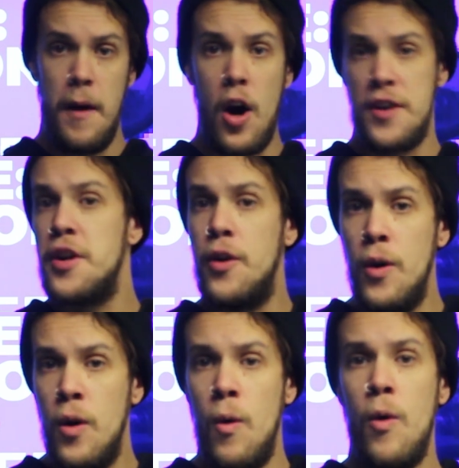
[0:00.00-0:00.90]

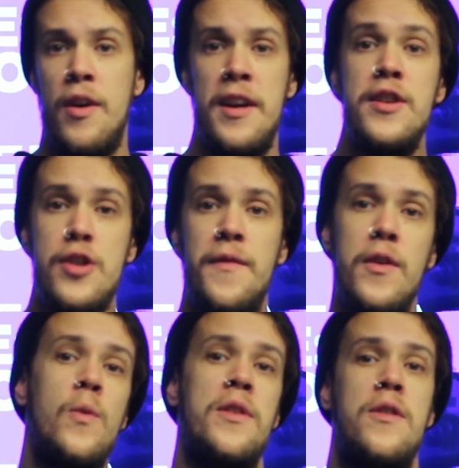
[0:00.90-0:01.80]
article or an
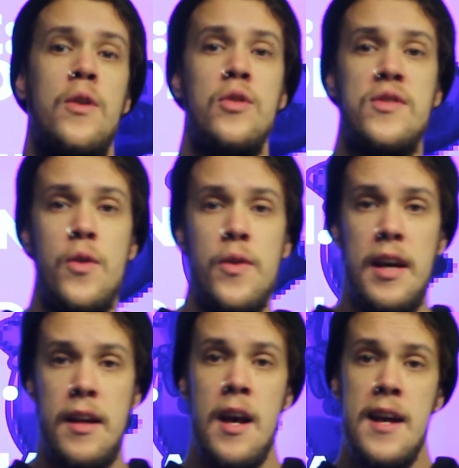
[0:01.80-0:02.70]
interview with you, so you
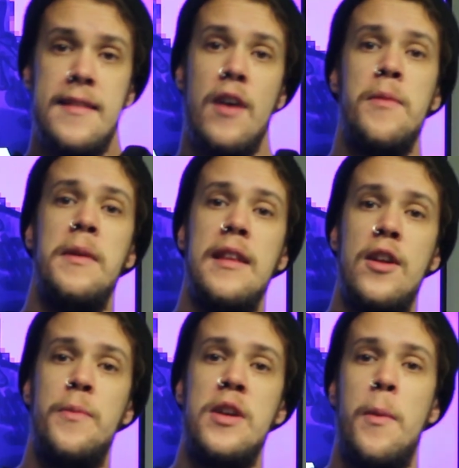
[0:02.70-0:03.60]
can tell them a
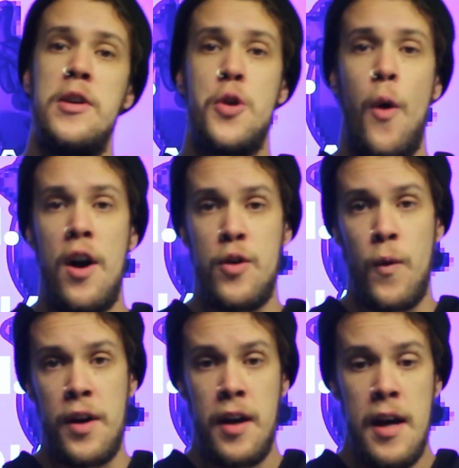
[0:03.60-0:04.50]
little bit about your
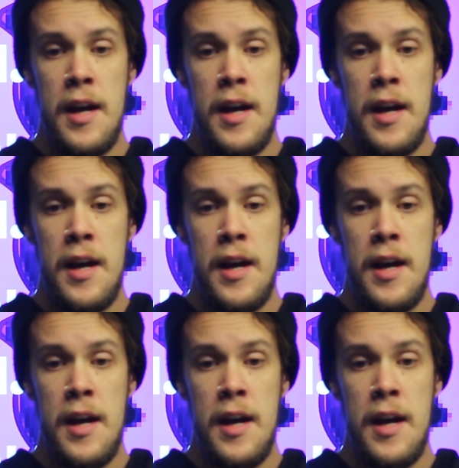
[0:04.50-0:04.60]
artwork.